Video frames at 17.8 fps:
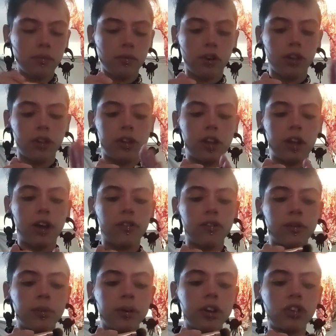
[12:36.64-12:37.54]
We're cleaning
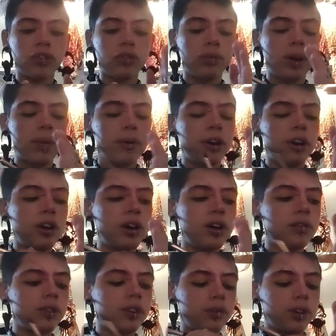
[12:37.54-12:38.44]
off the brush, wiping it
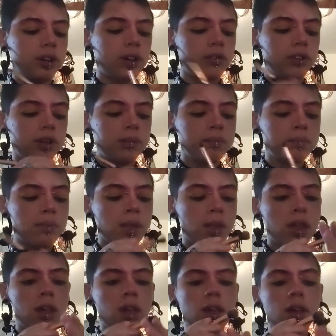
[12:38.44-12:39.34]
off, and whatever.
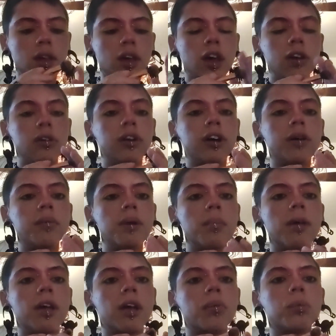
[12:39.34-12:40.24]
I don't have
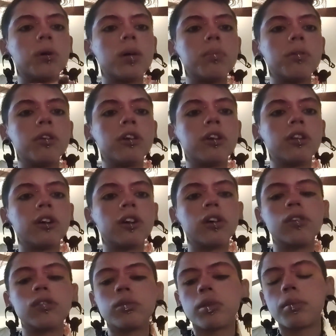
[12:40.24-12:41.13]
my makeup wipe in here that
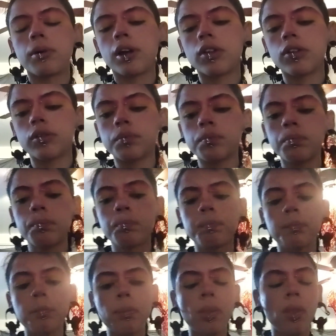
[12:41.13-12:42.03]
goes in the bathroom.
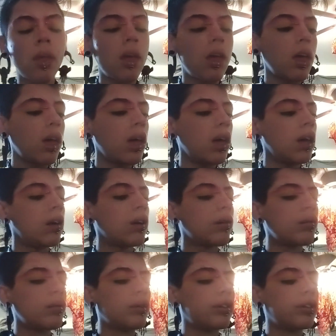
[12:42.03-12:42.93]

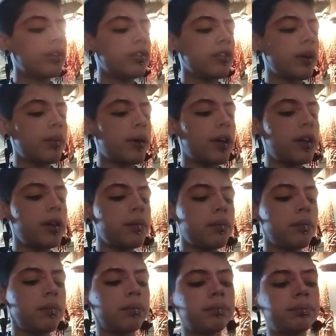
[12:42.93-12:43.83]
We'll close that palette.
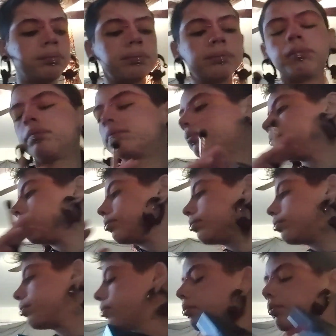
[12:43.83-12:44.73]

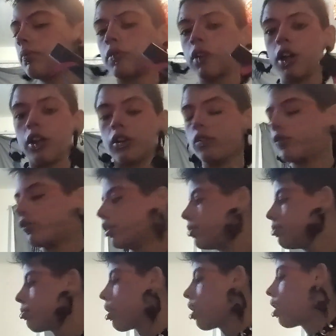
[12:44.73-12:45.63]
I don't
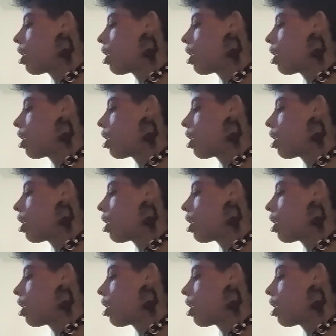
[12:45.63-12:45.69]
fall.